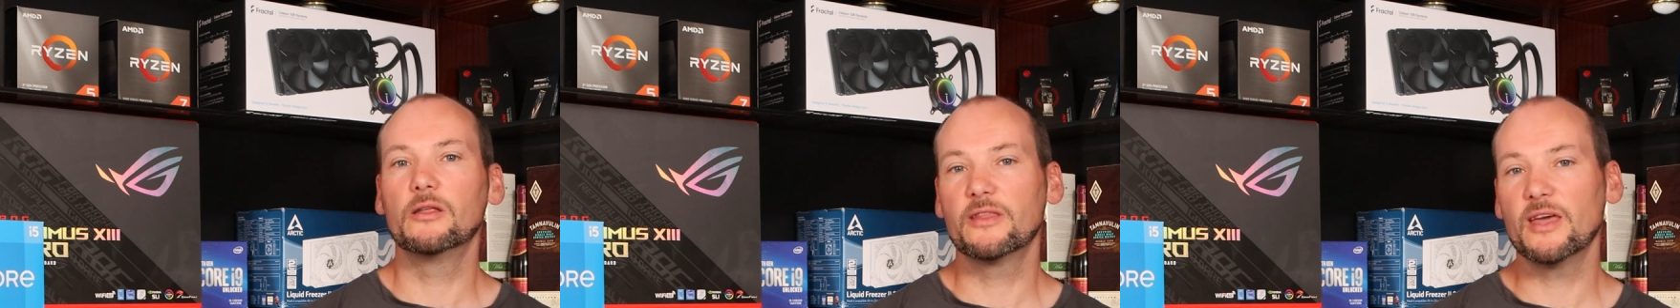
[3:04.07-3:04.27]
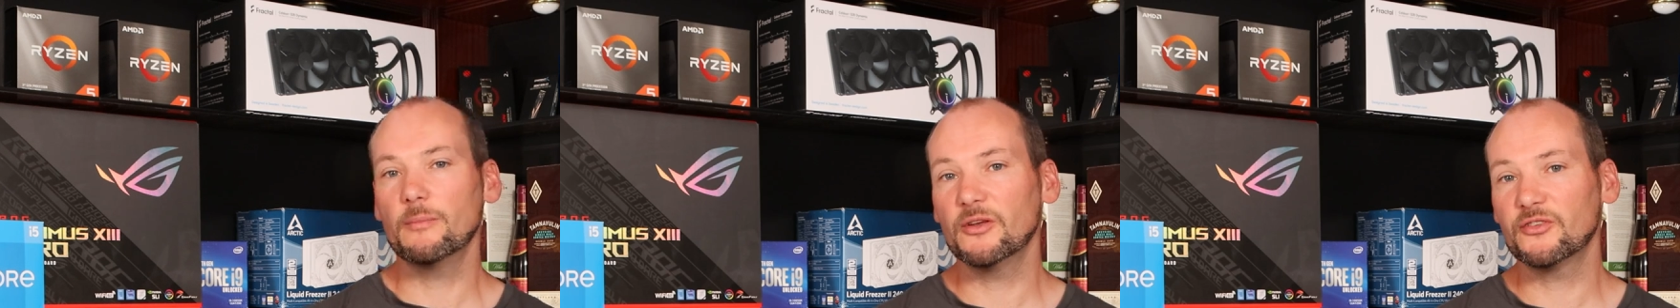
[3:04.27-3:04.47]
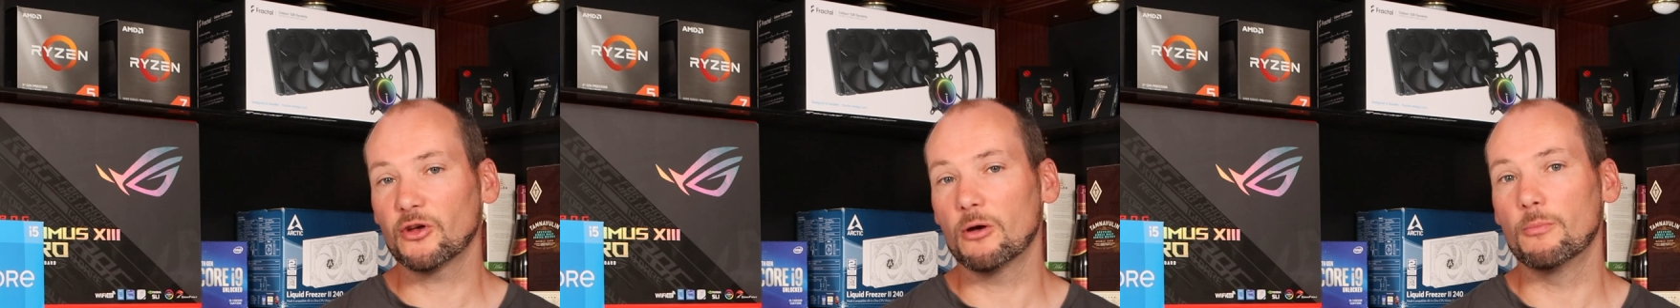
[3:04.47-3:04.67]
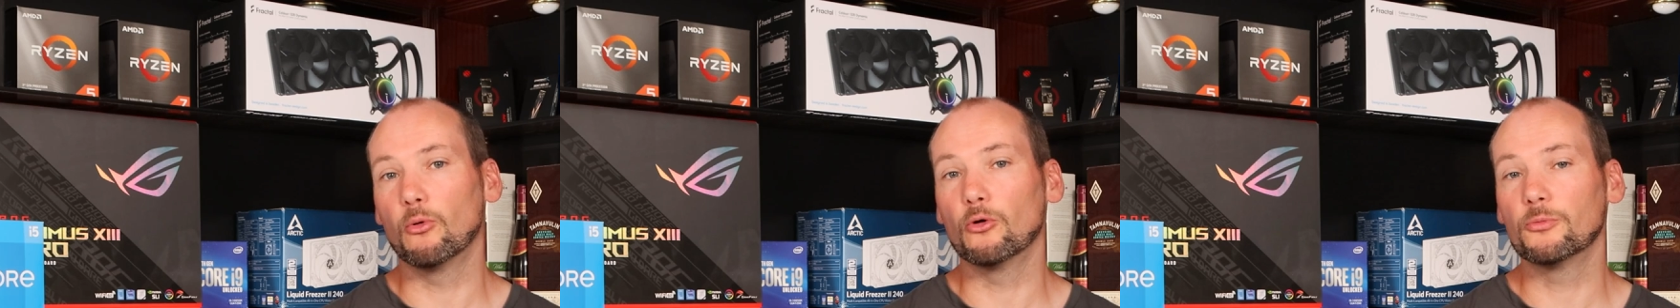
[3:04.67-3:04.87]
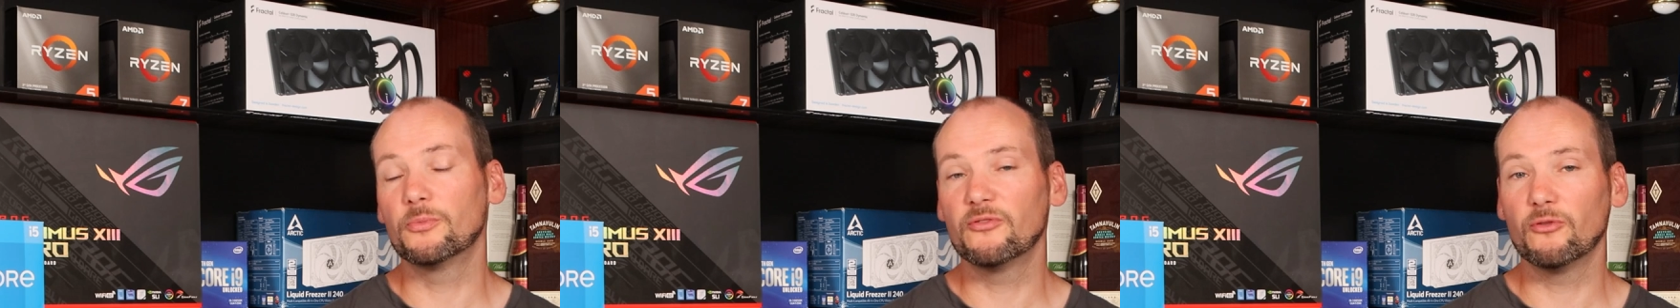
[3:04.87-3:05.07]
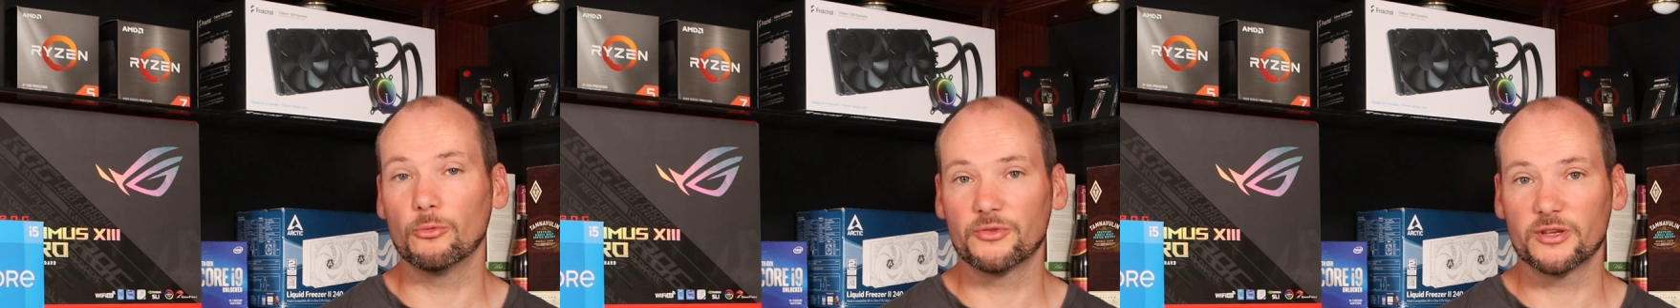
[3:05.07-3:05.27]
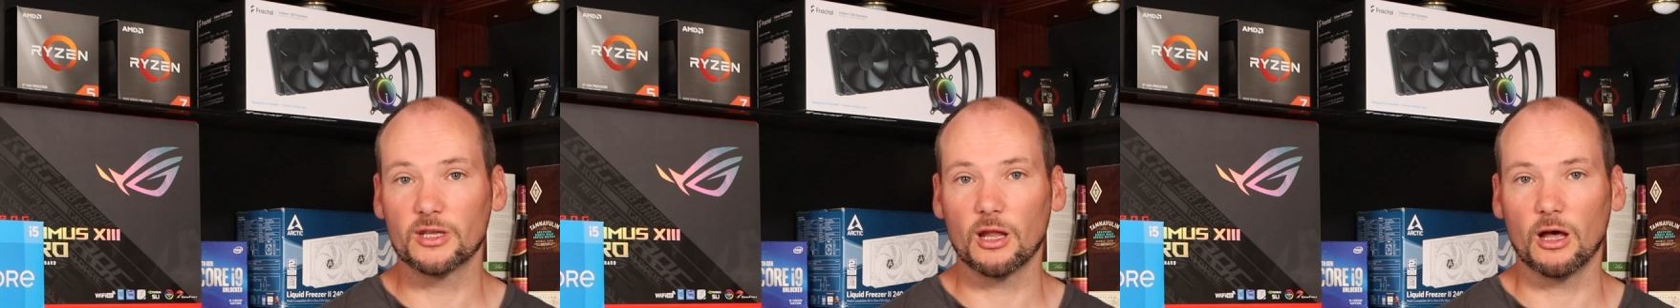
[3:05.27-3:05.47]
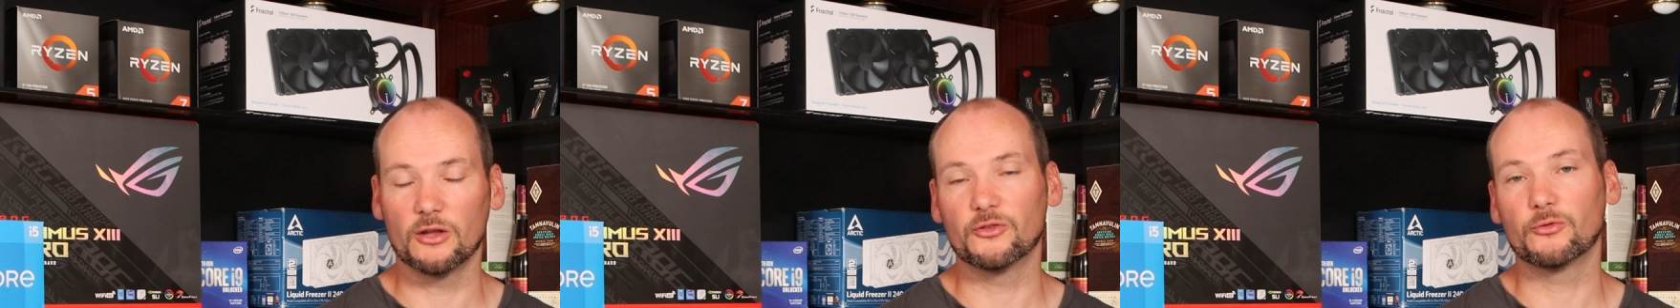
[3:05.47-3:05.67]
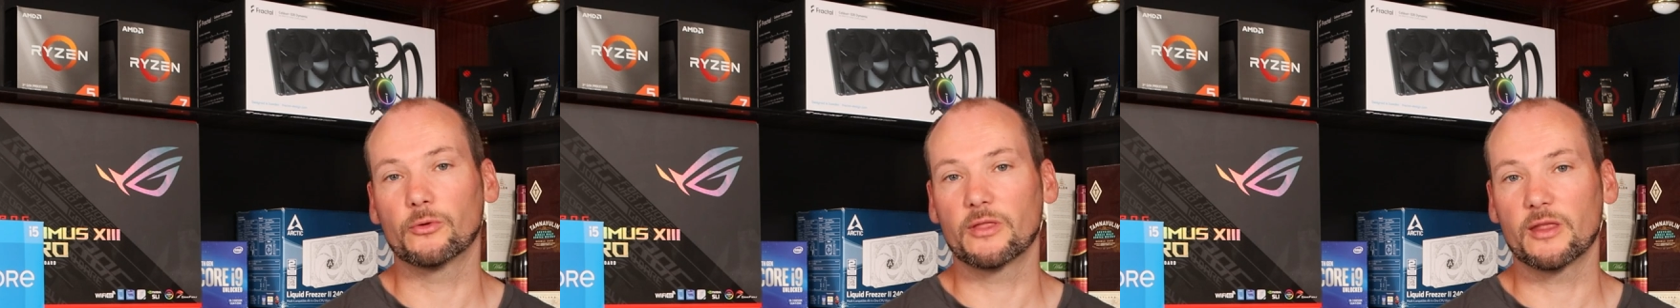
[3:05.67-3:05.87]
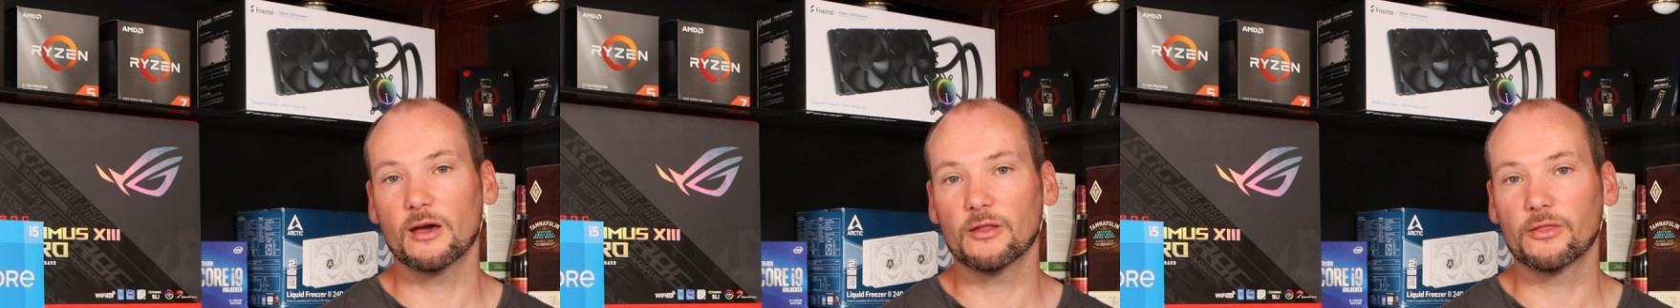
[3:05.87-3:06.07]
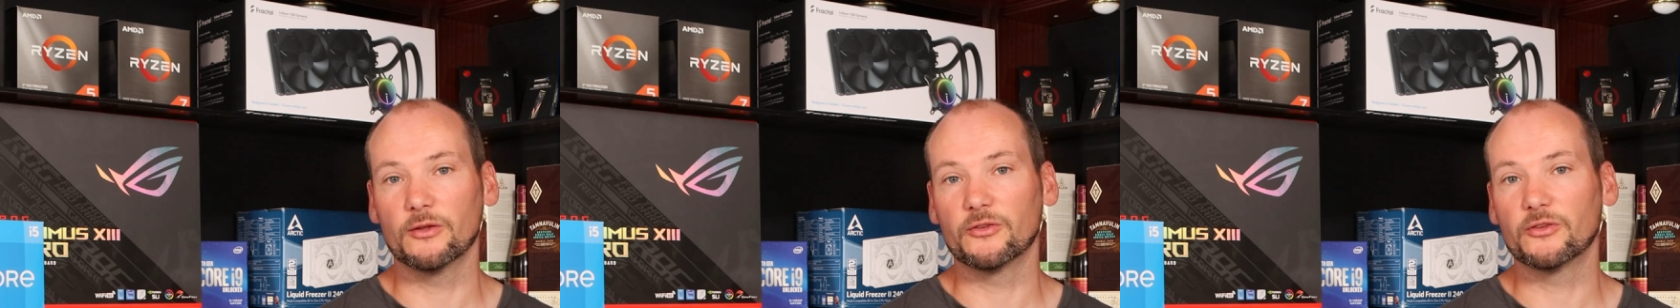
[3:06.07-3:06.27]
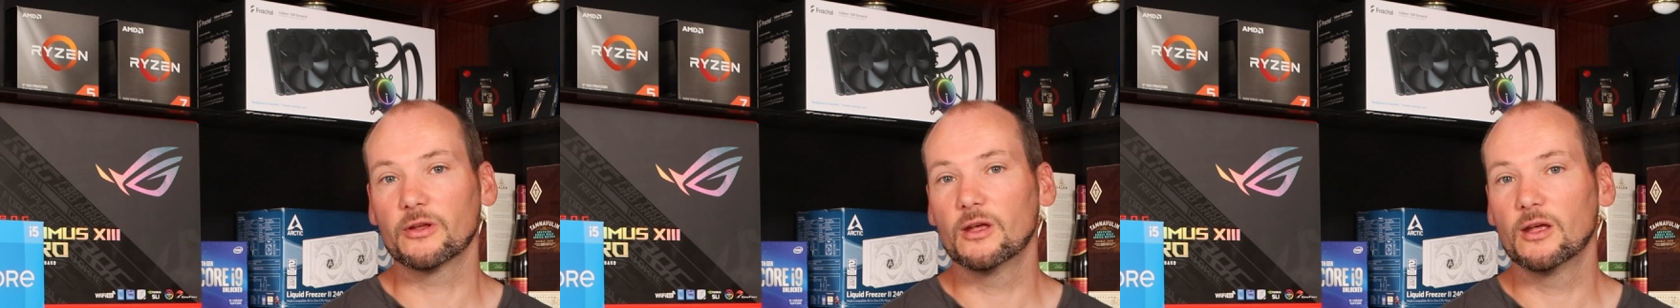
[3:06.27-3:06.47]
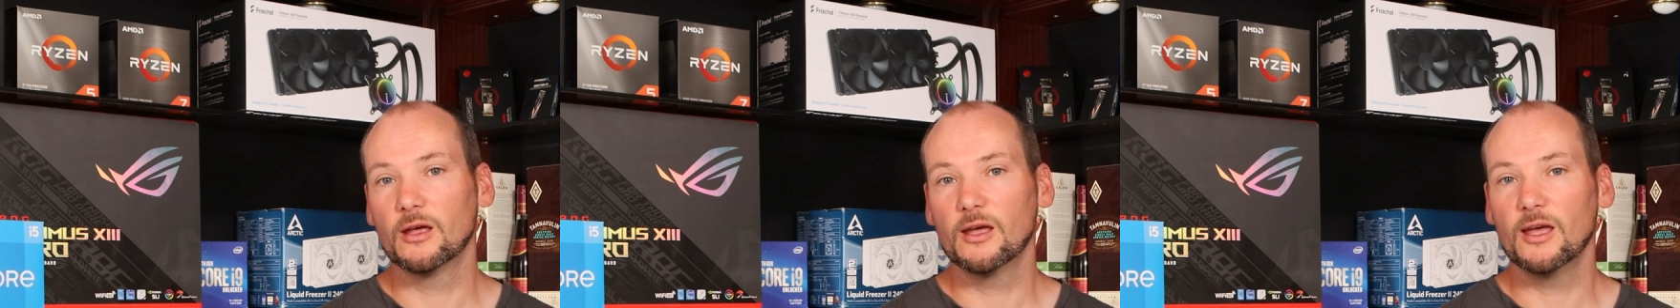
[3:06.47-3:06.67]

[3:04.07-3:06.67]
the MSI board performs in lines with the others.